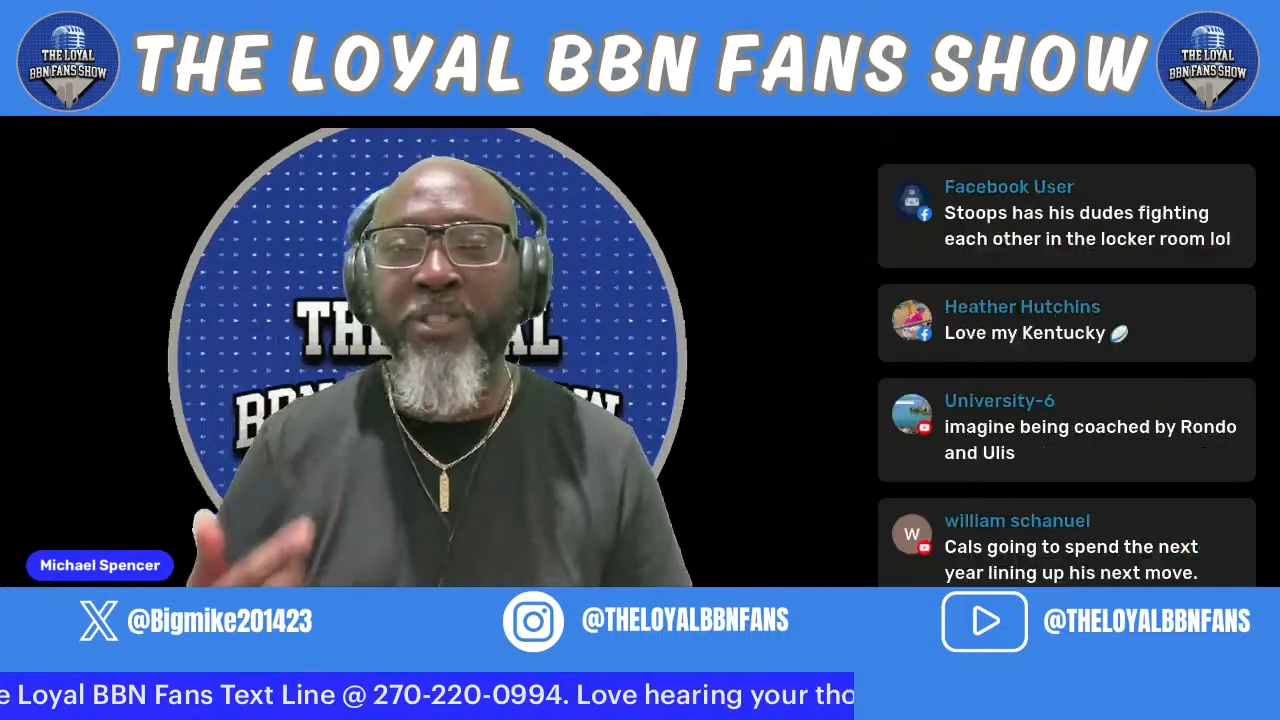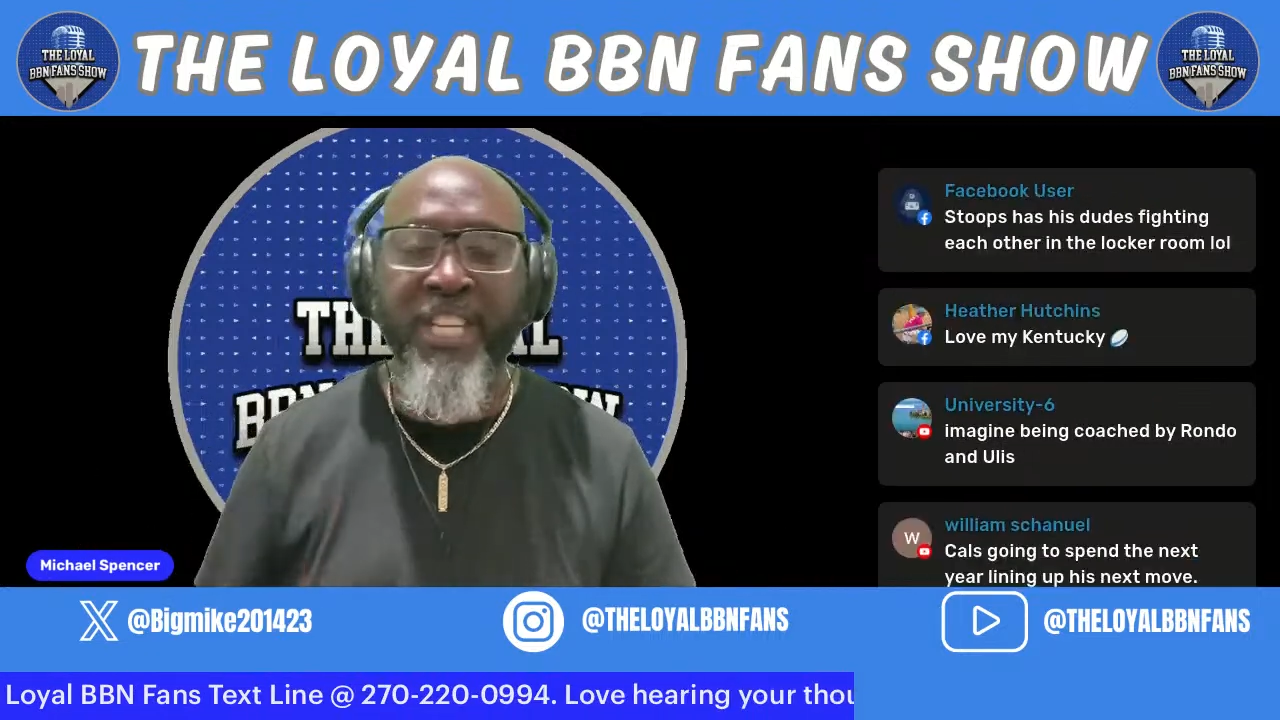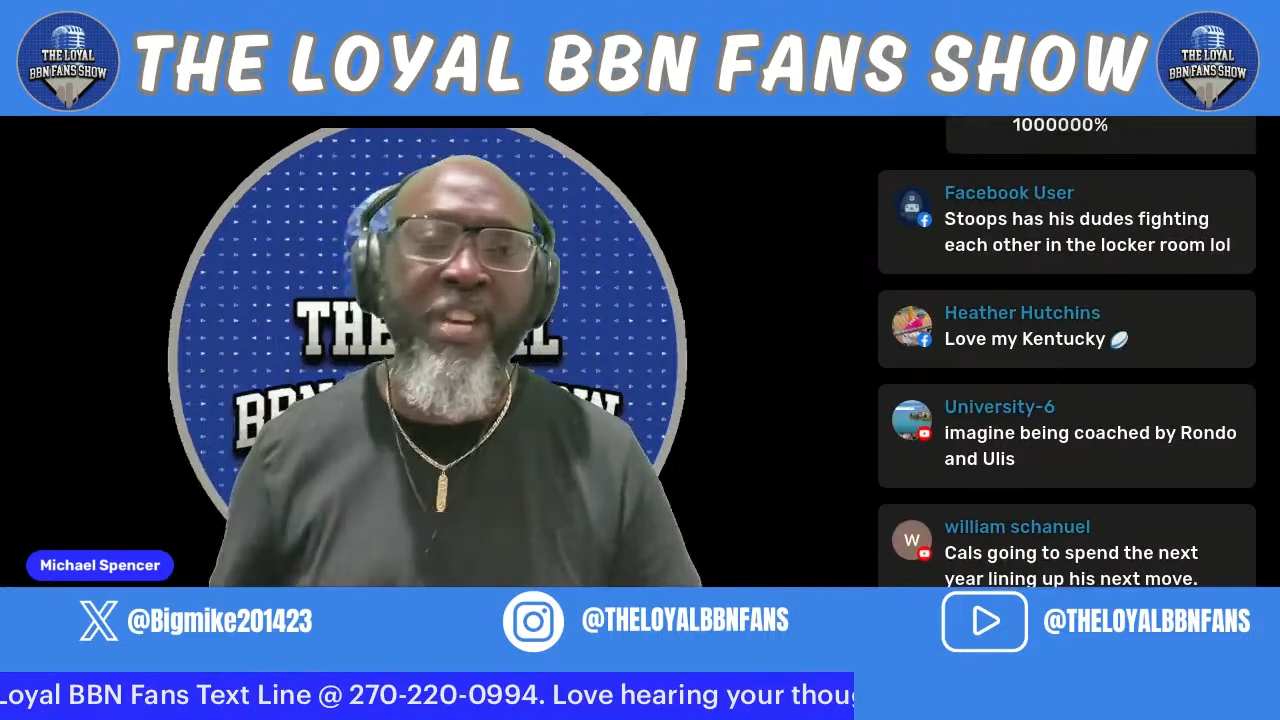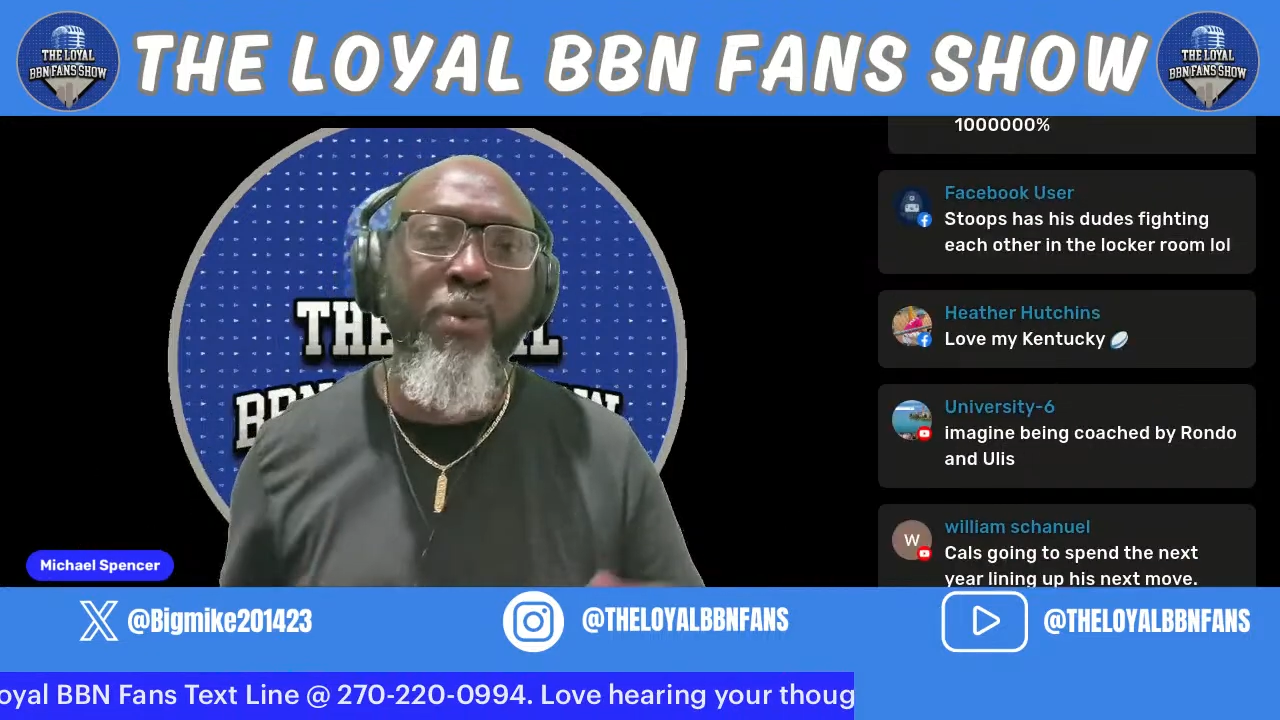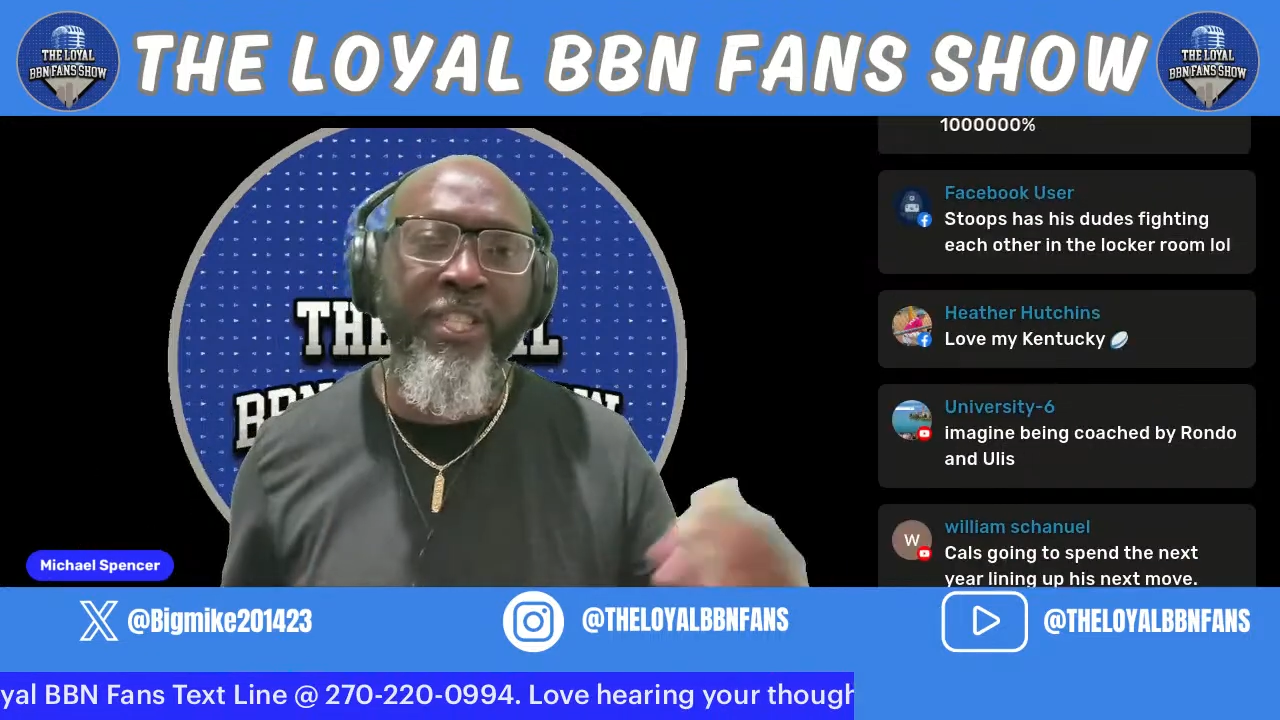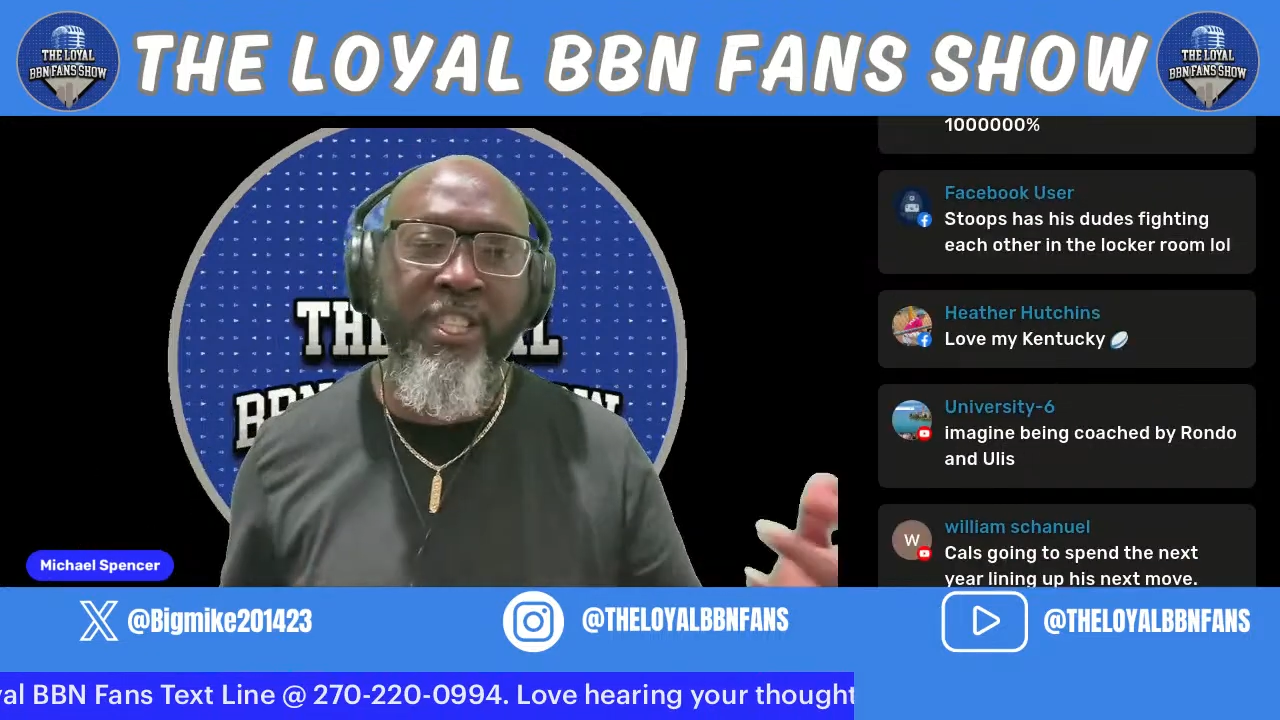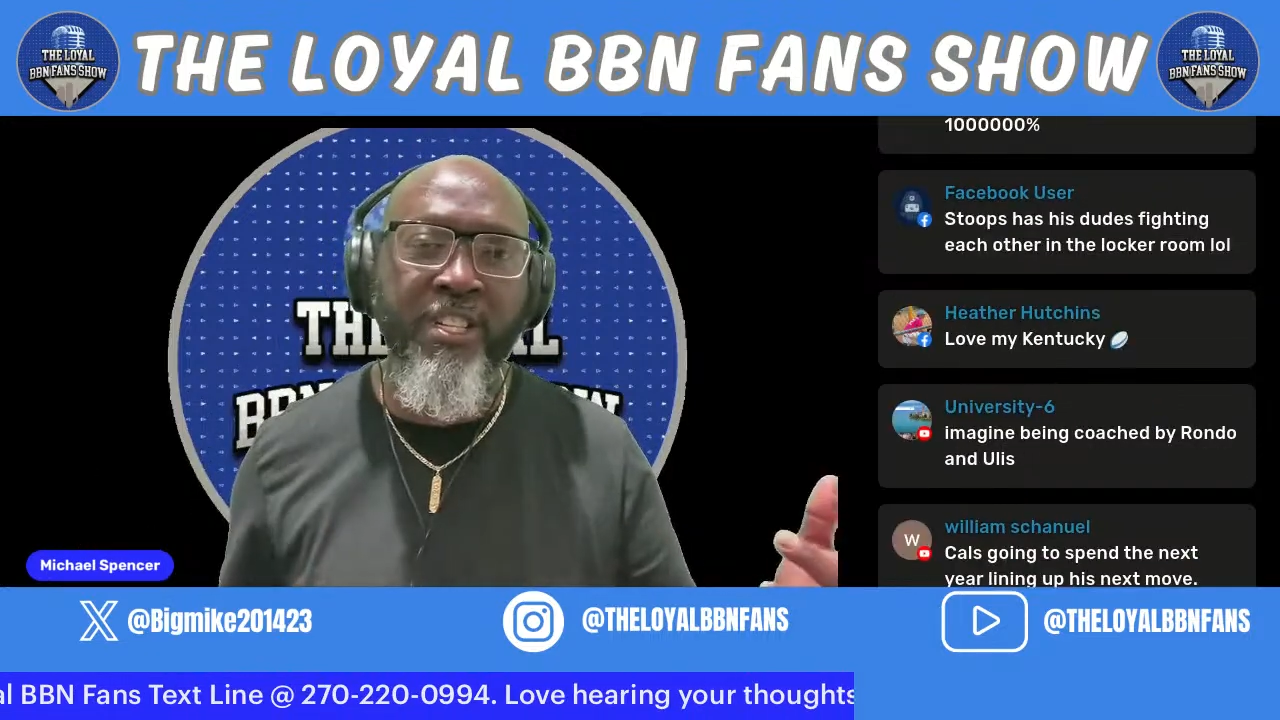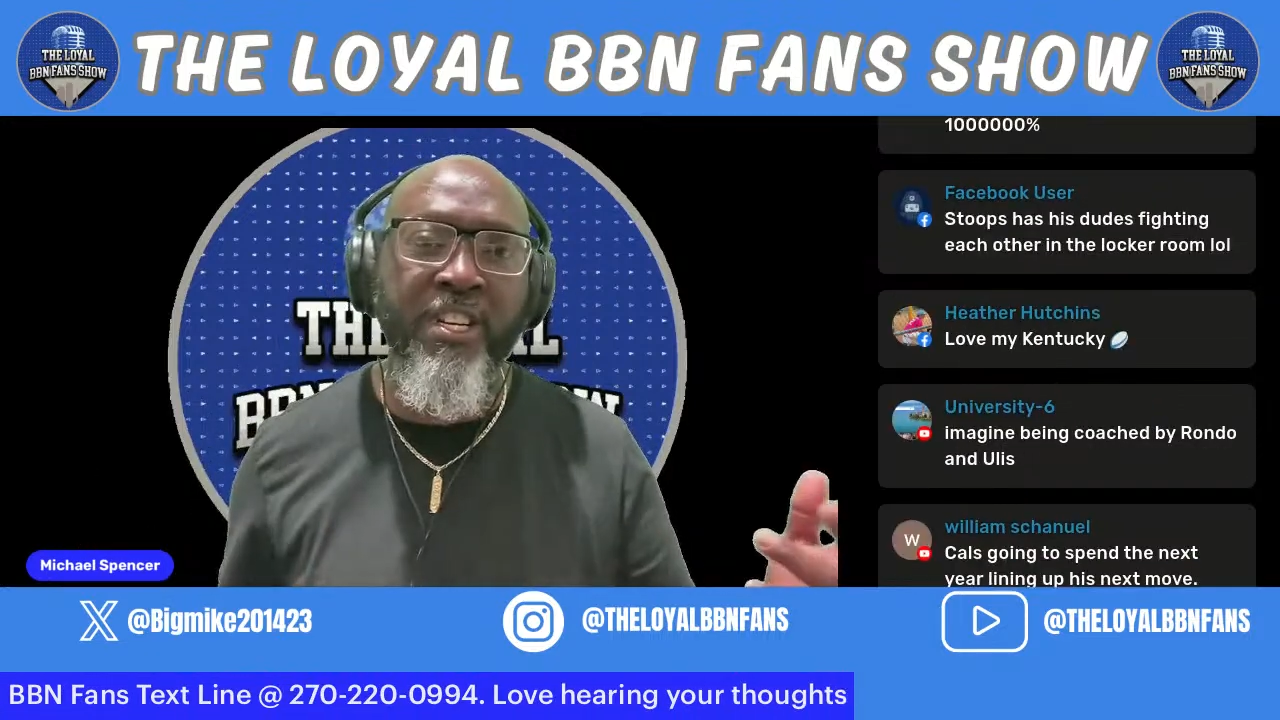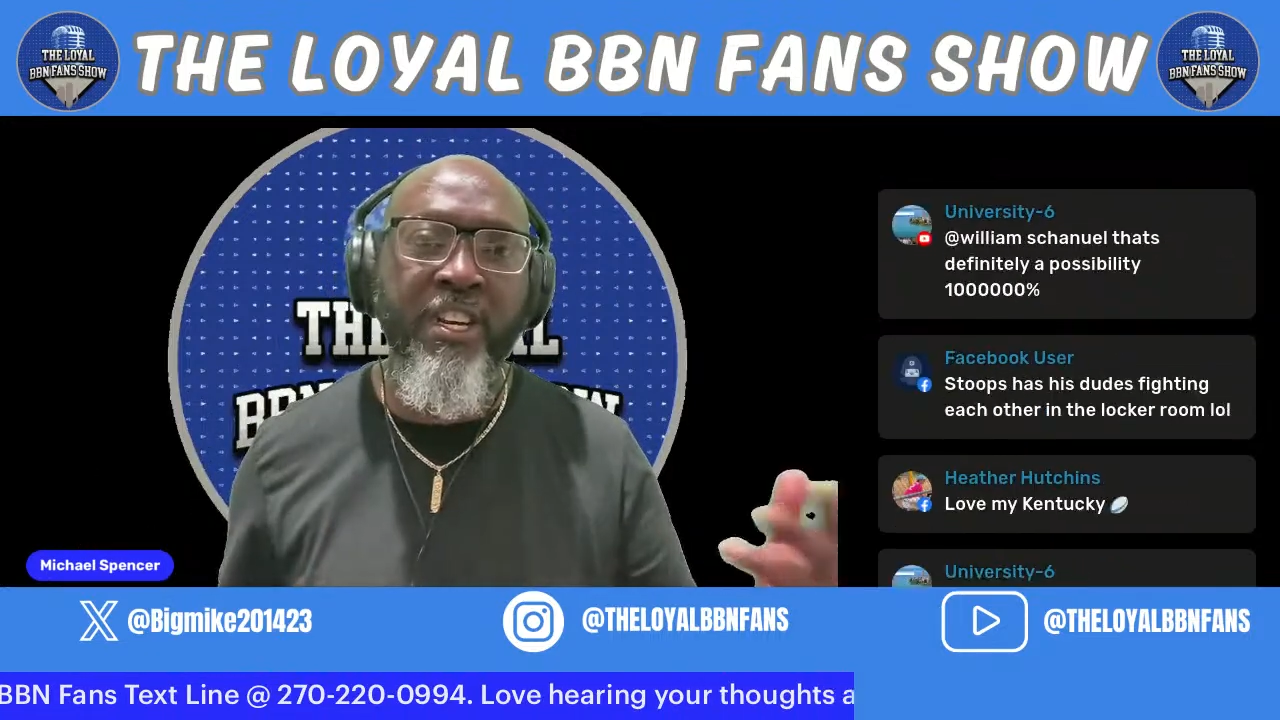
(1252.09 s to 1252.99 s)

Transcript: See, he wasn't good